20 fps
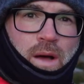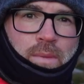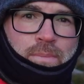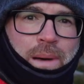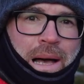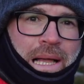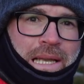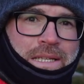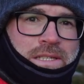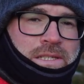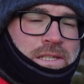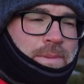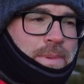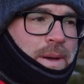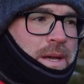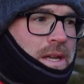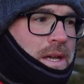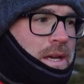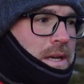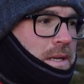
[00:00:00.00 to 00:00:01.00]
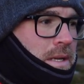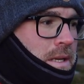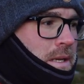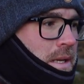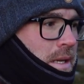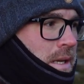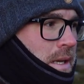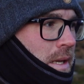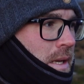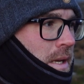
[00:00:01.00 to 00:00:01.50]
unbalanced about it.
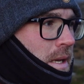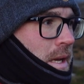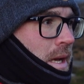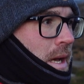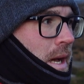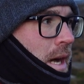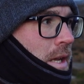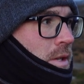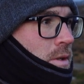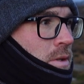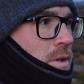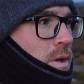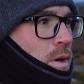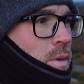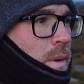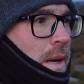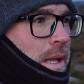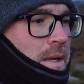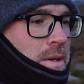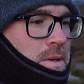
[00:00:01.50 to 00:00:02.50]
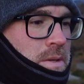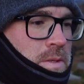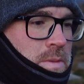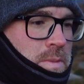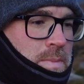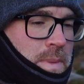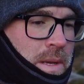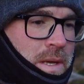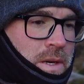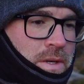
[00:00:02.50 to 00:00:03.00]
I don't know whether it was
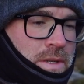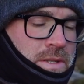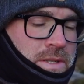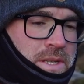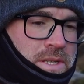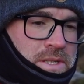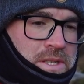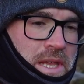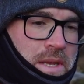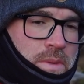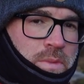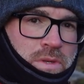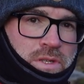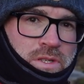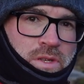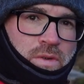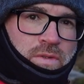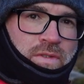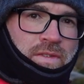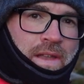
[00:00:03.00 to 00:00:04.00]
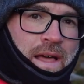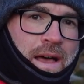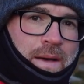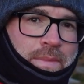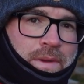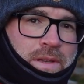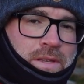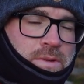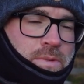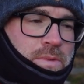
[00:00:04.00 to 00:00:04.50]
because the scene was so flat
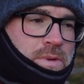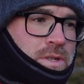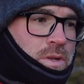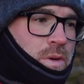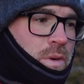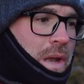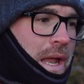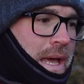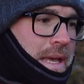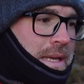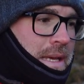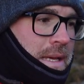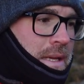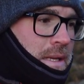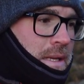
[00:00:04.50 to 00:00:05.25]
because there was no light,